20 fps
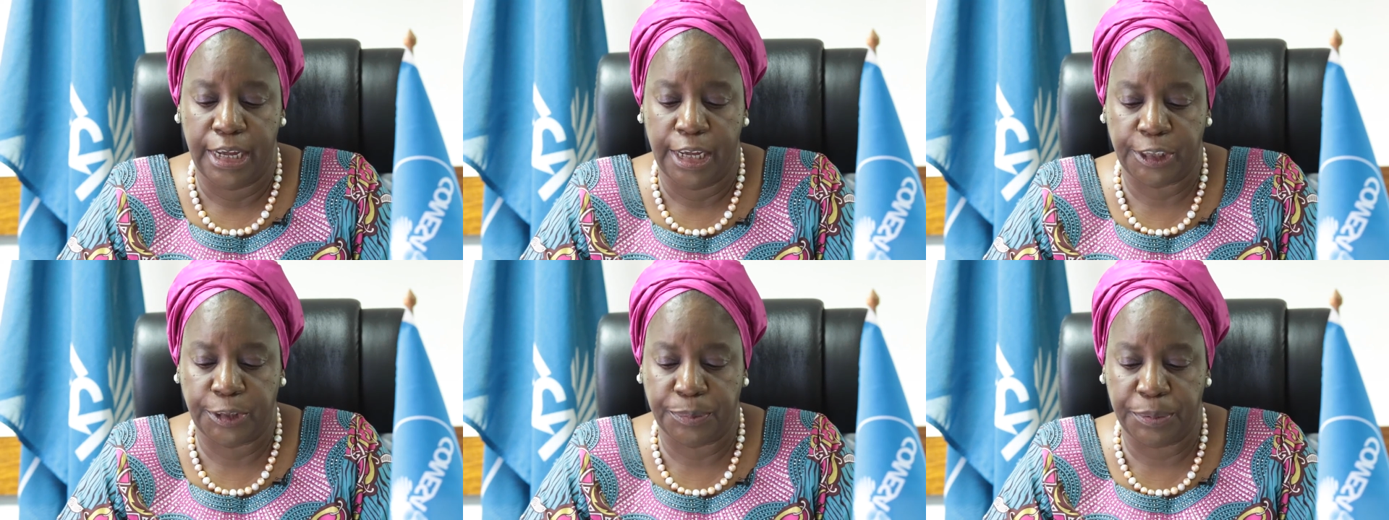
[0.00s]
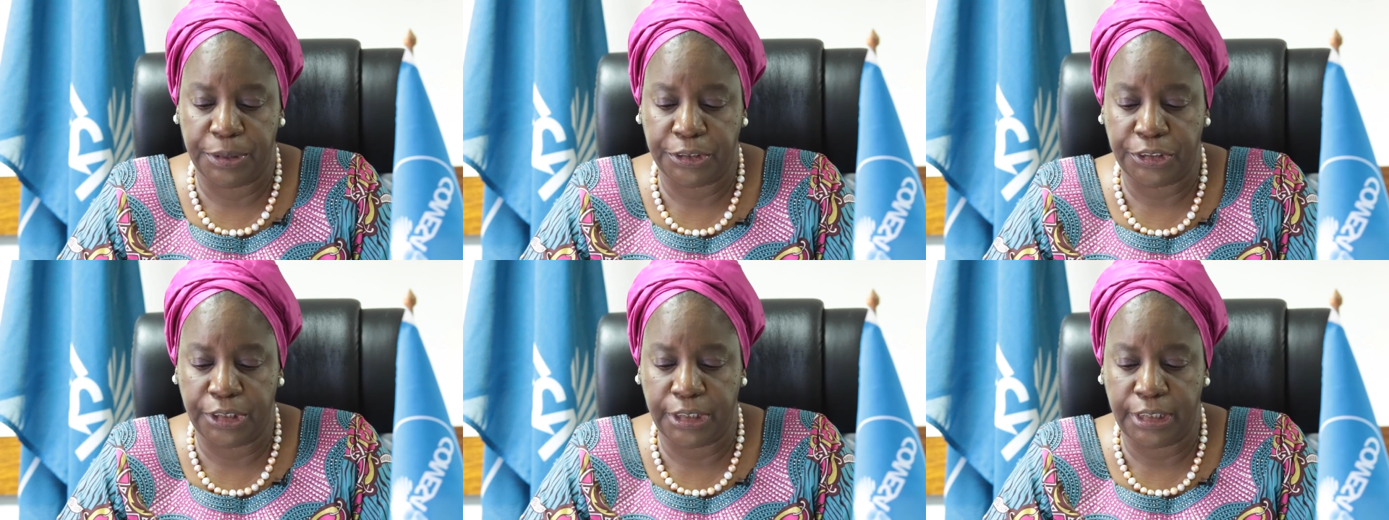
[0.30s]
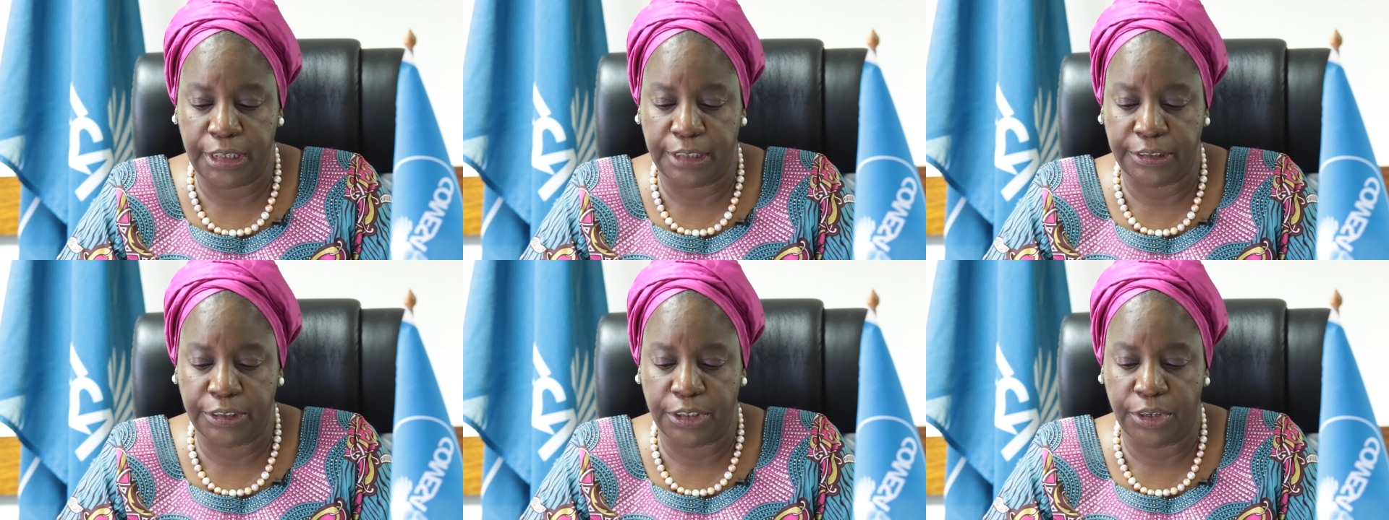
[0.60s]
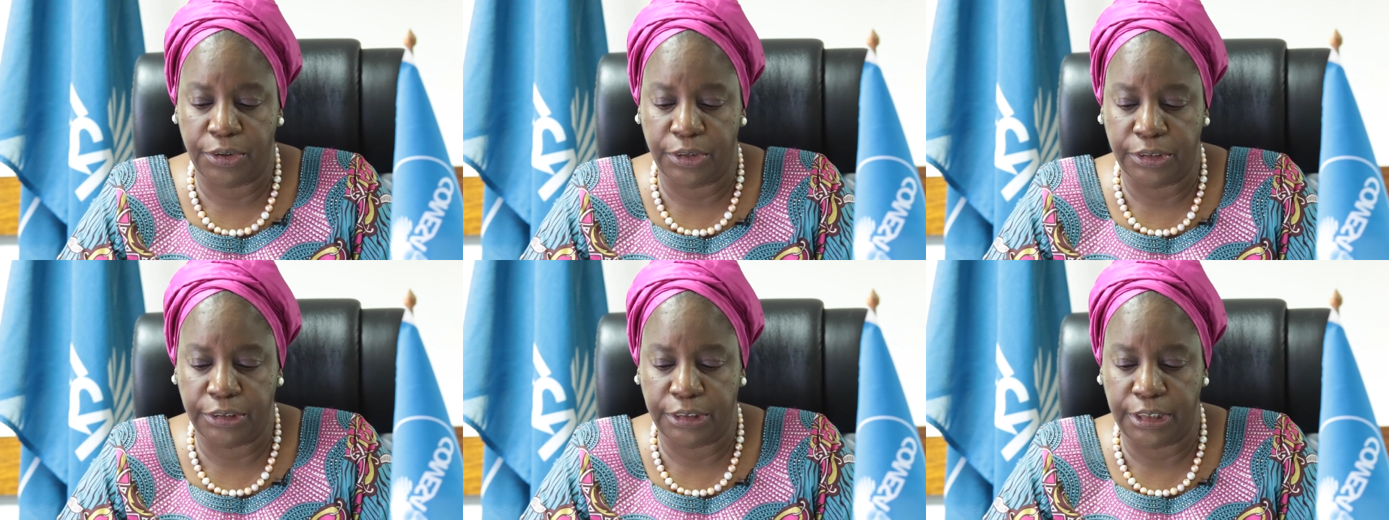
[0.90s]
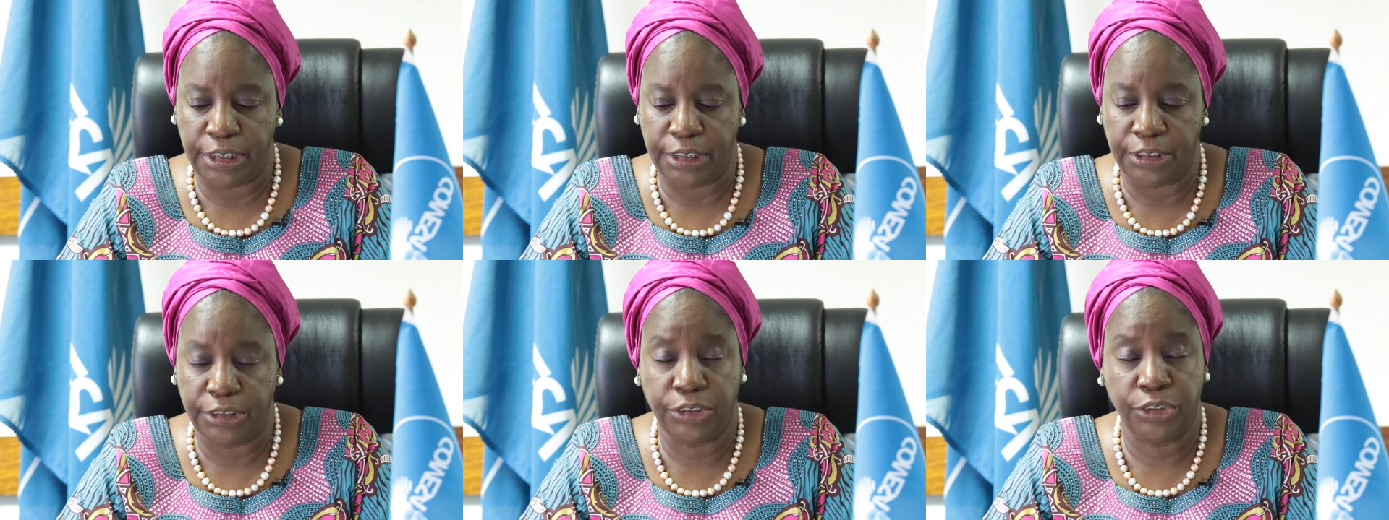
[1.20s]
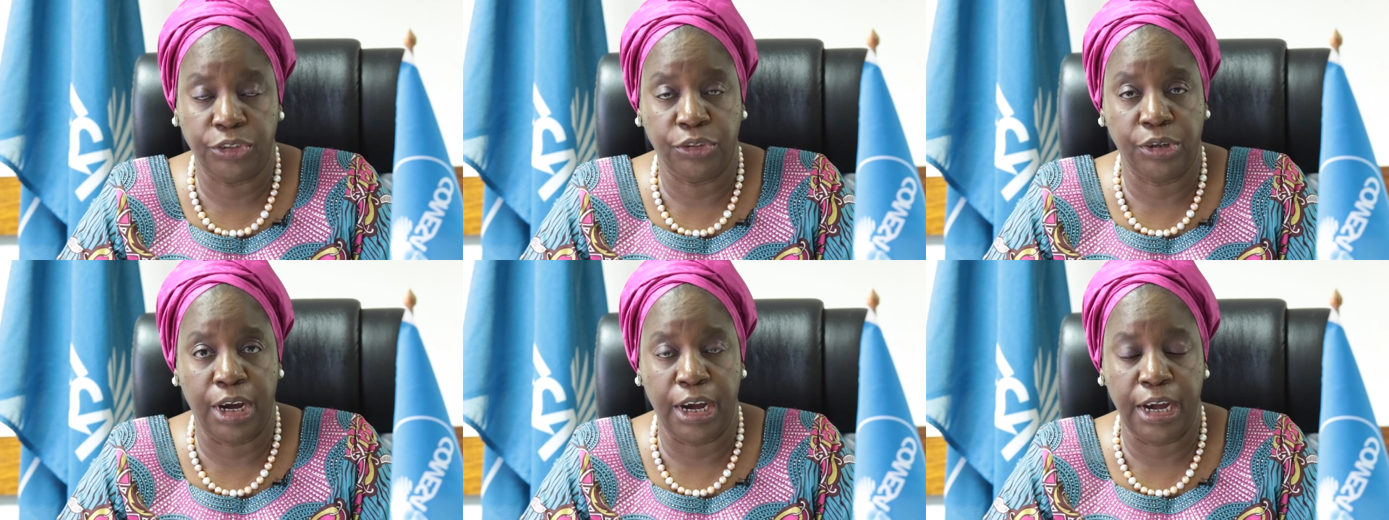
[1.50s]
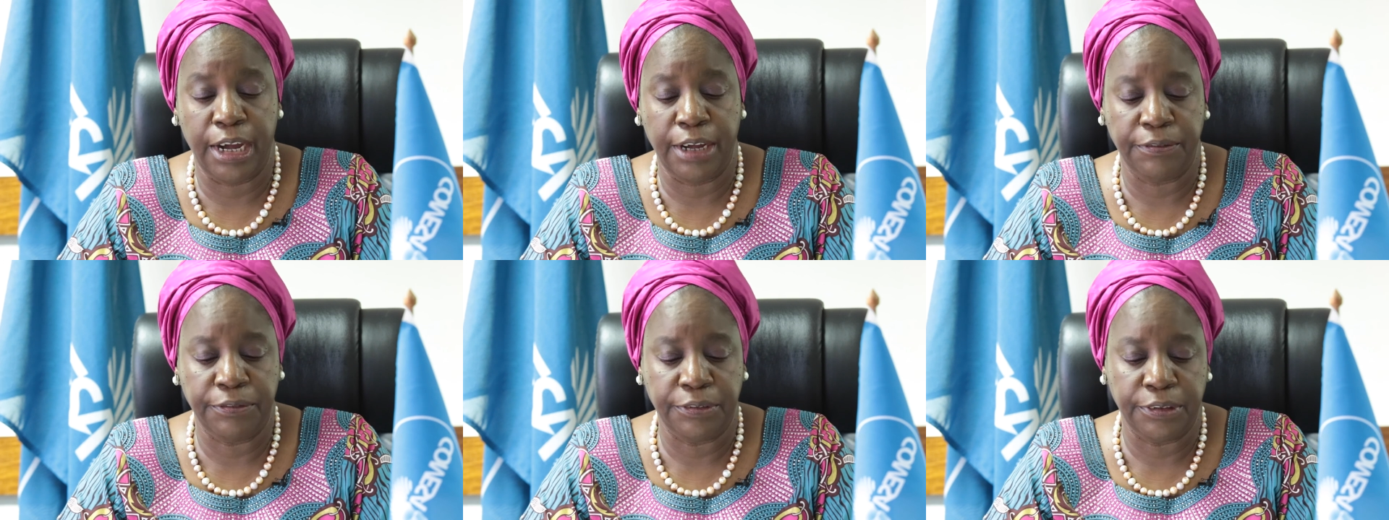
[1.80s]
especially as the continent
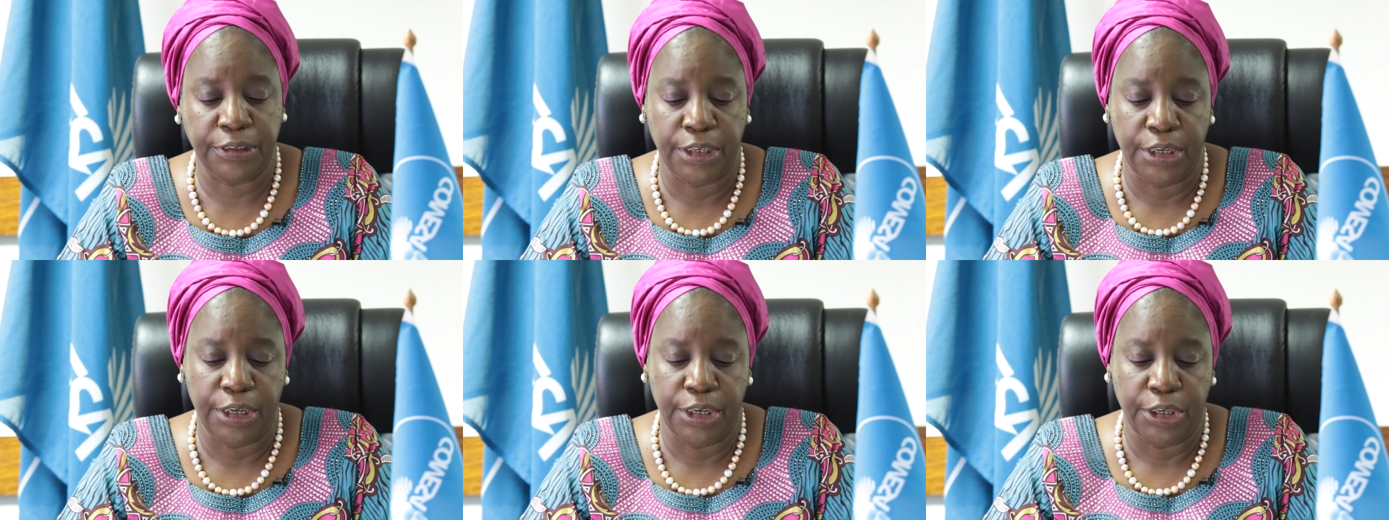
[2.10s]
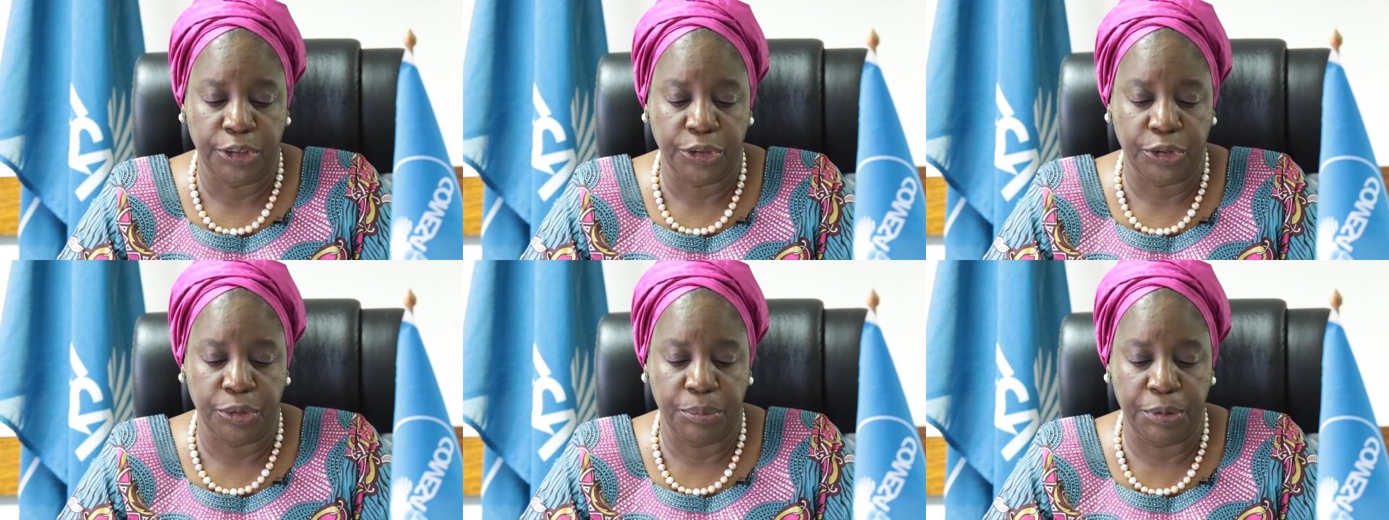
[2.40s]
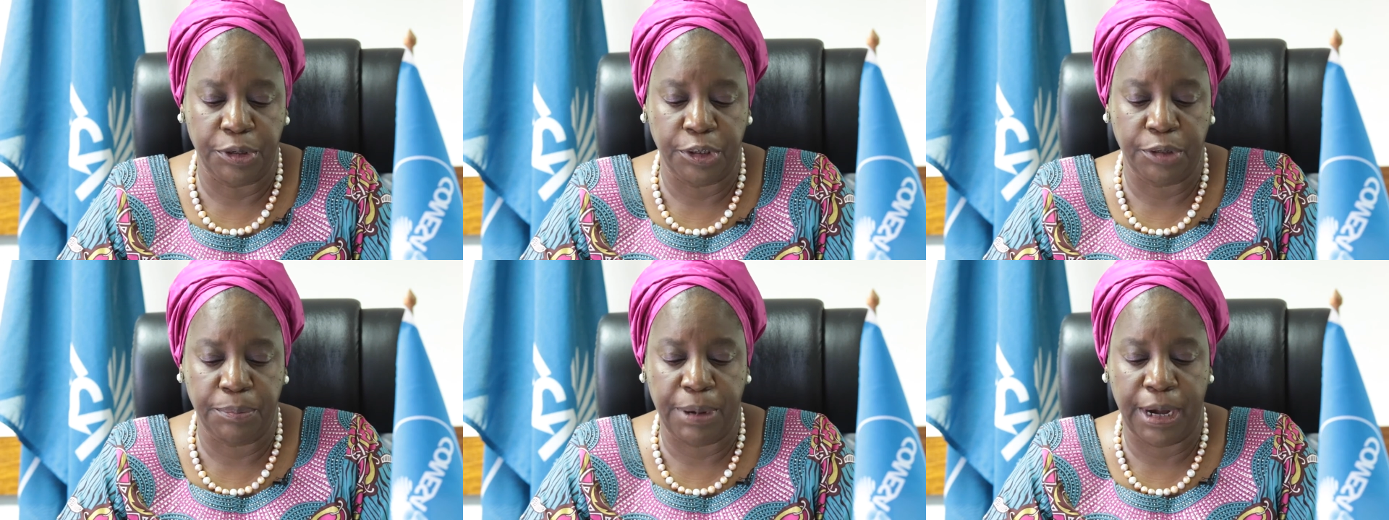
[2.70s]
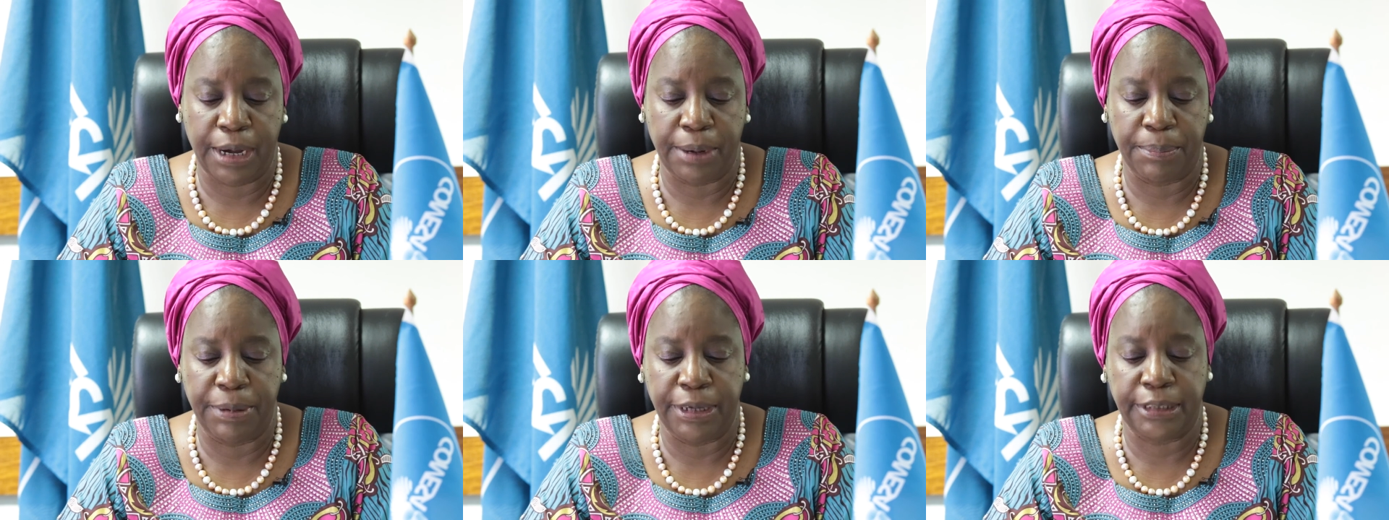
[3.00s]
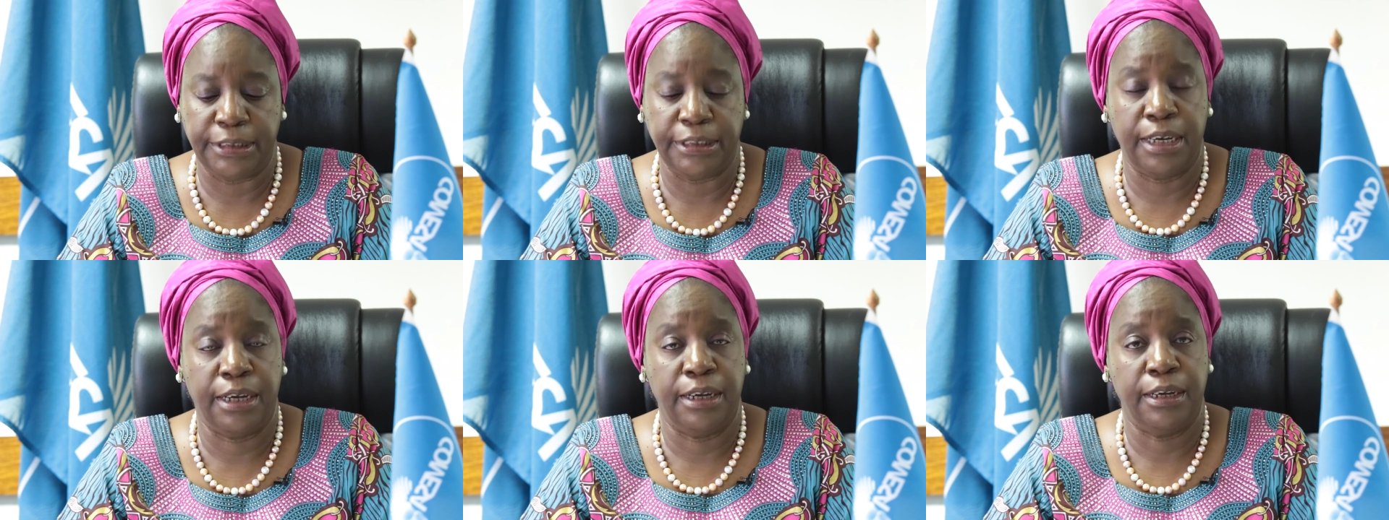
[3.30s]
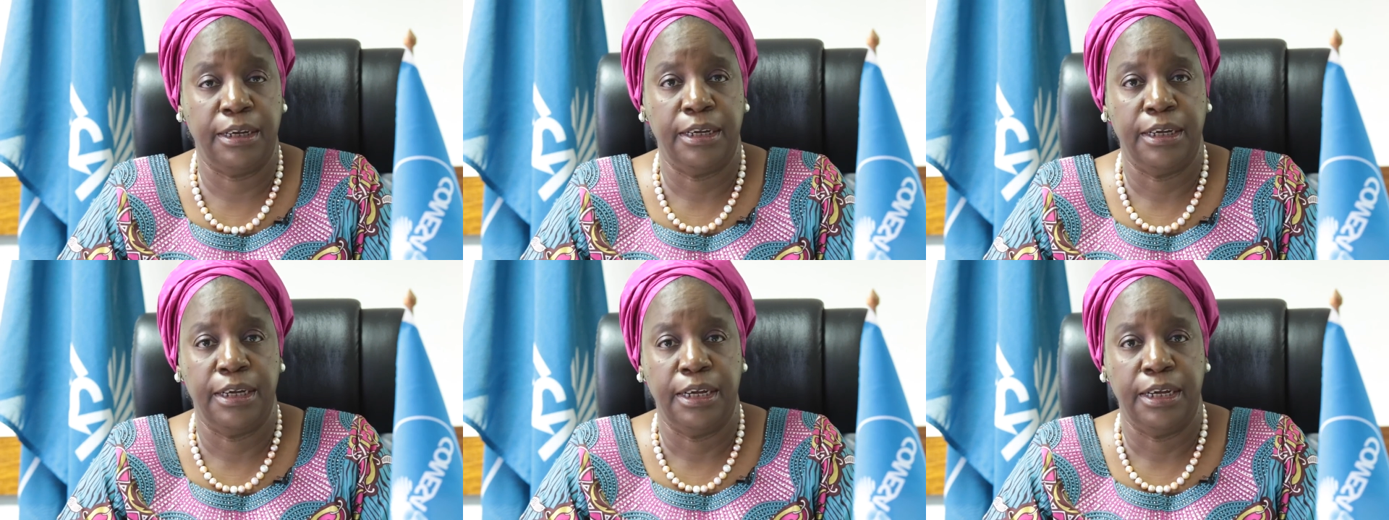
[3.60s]
strives to build back better